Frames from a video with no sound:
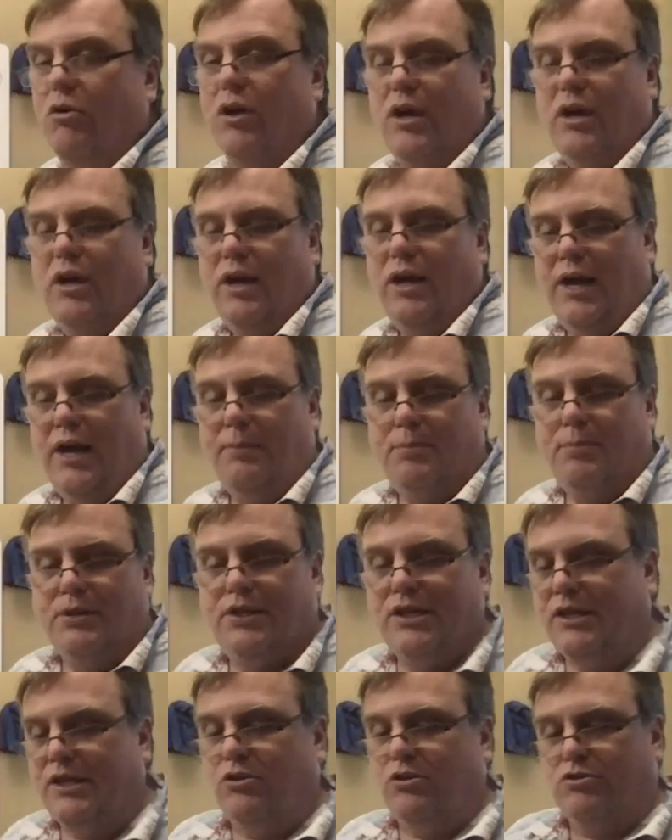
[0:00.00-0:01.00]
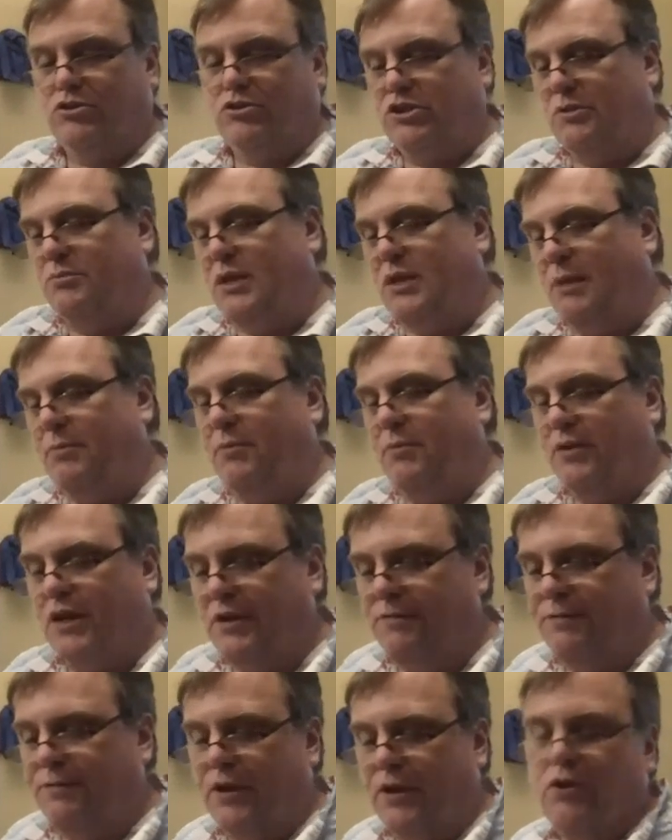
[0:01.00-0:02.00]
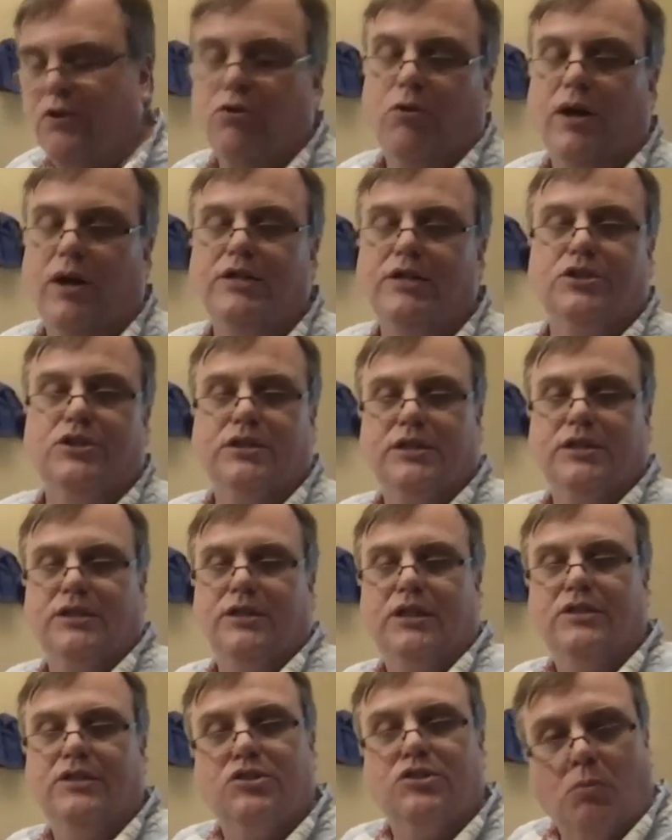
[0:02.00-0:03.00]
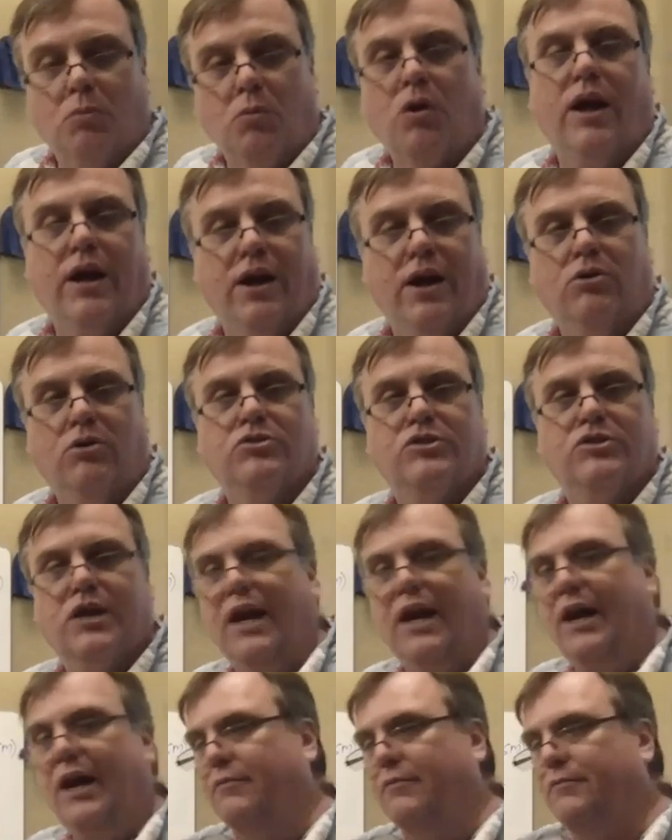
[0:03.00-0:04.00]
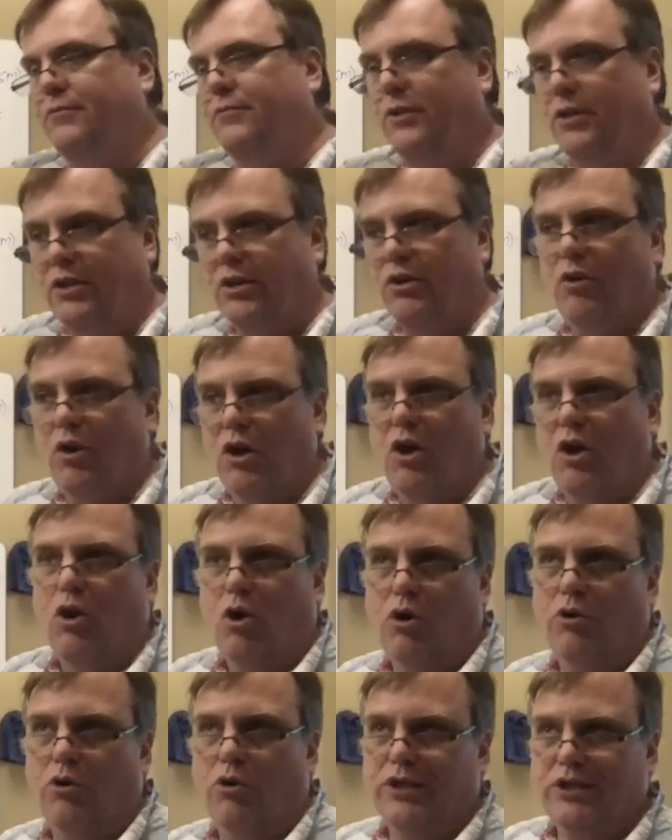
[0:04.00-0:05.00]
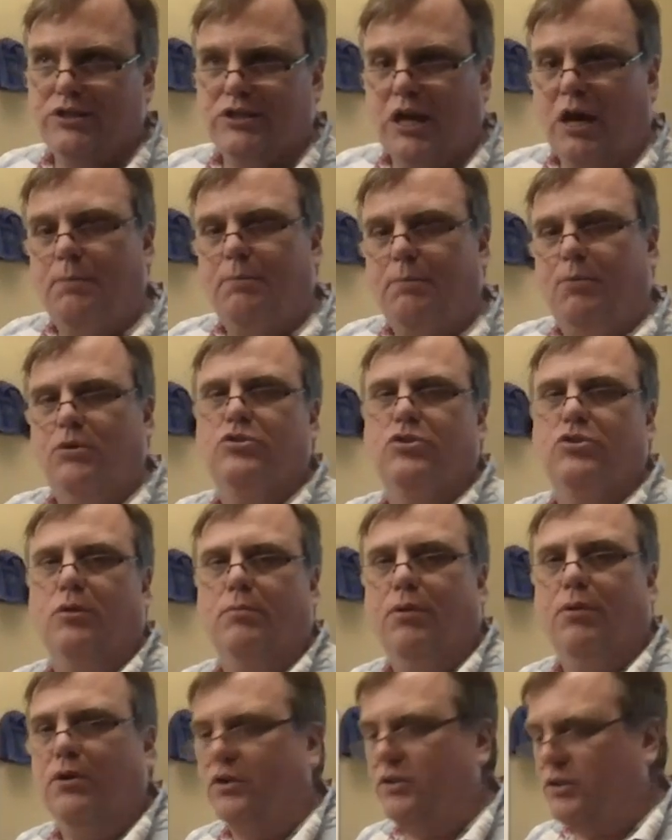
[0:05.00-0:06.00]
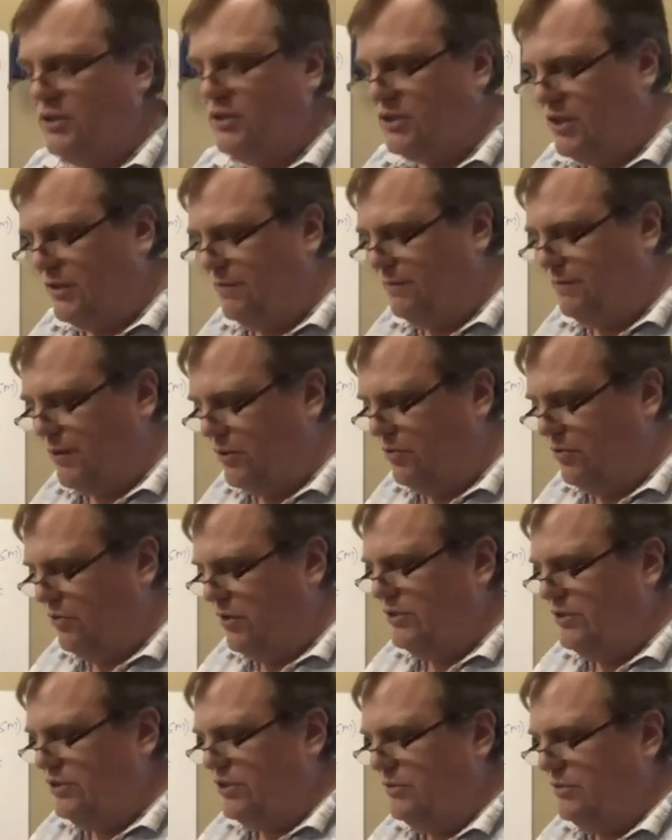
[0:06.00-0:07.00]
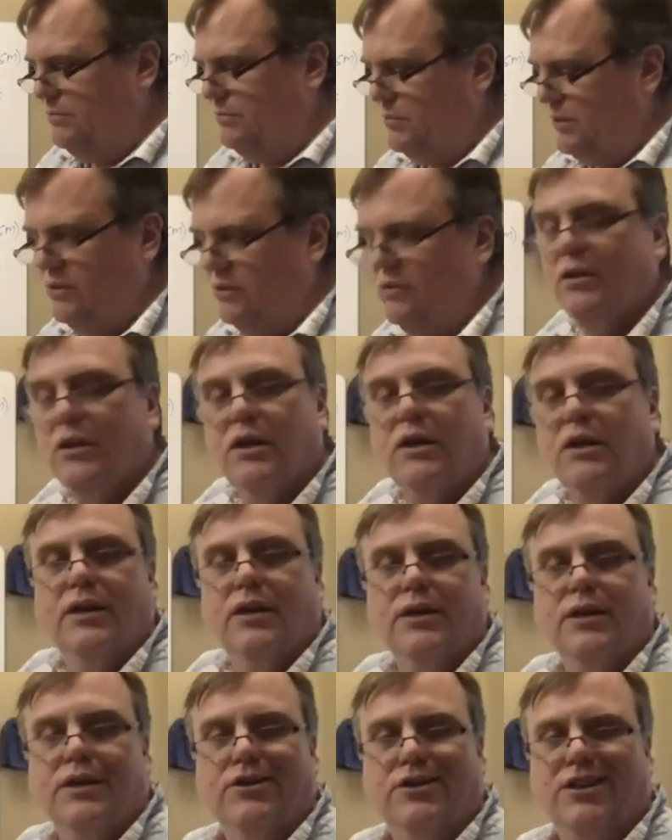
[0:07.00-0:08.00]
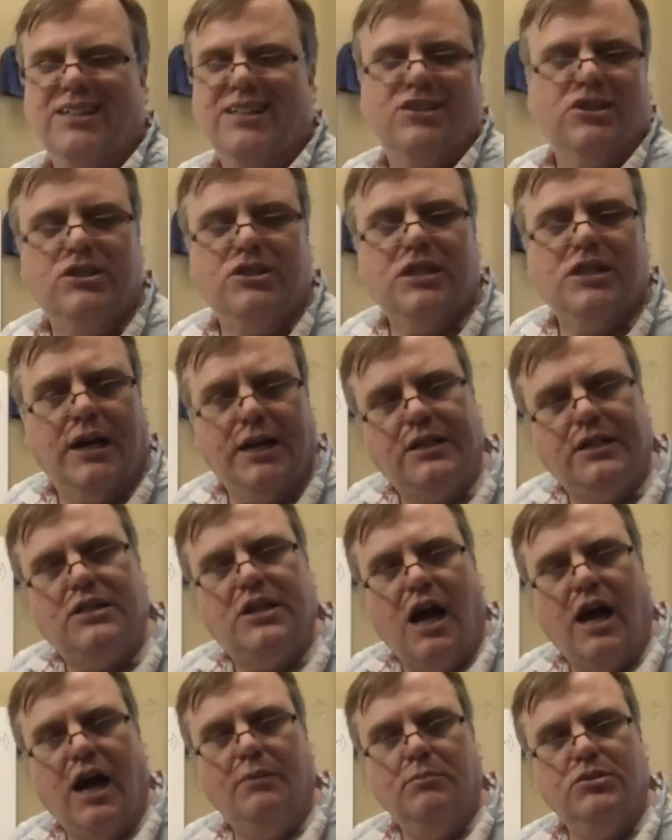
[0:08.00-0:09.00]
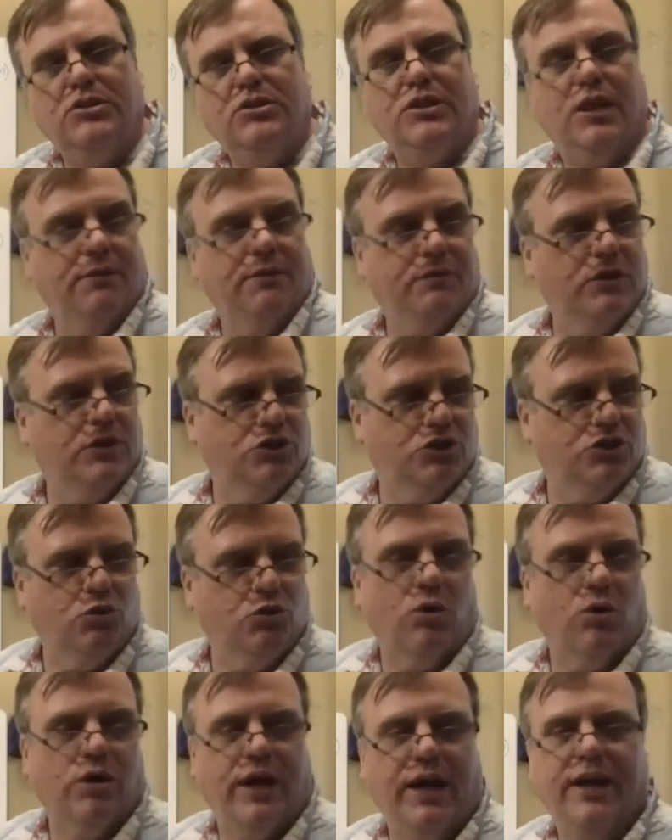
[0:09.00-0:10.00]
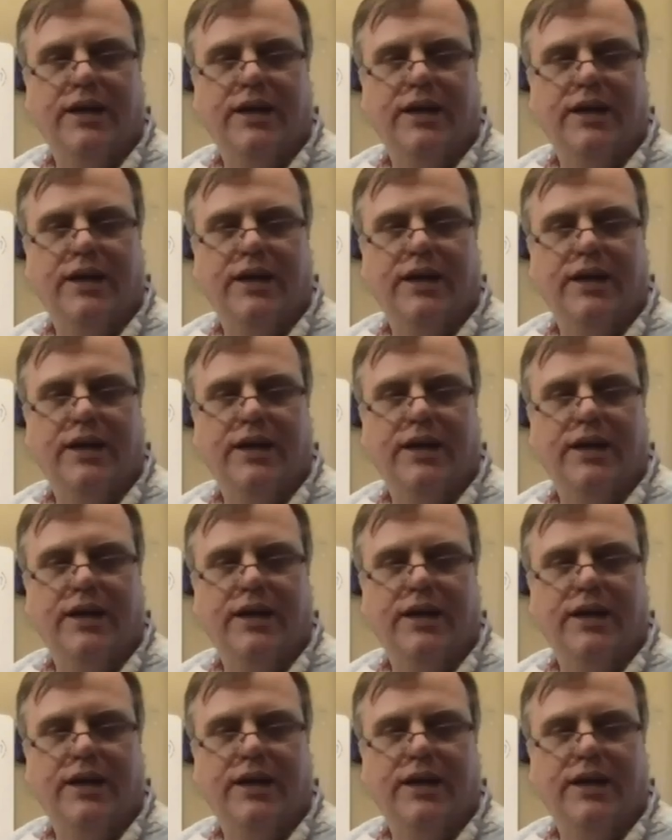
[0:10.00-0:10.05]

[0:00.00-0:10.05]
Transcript: a particular some type of configuration, and then somewhere else have, all these outputs are part of this configuration. But, that's just kind of time-saving shorthand.